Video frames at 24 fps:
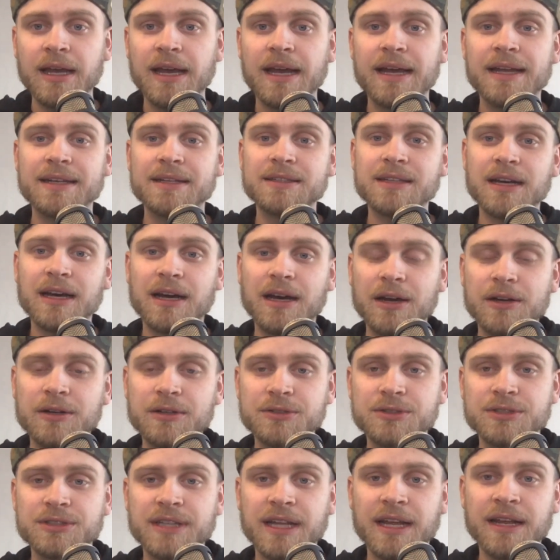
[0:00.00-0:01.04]
and
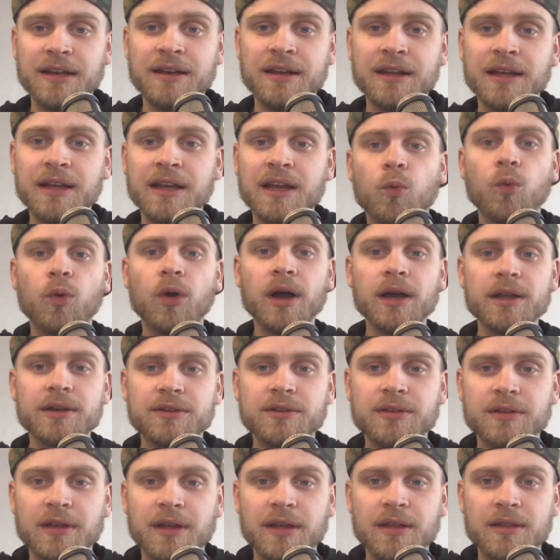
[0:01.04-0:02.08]
understanding
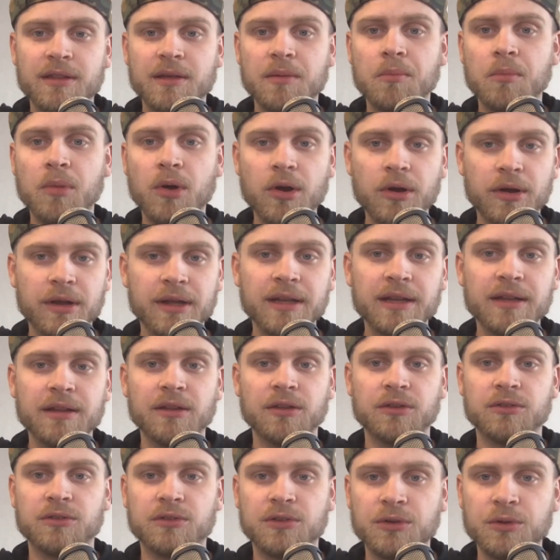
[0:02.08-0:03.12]
what the market
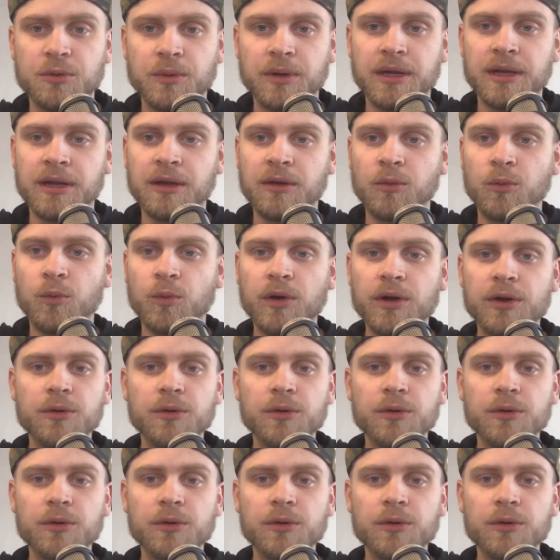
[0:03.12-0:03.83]
is doing. What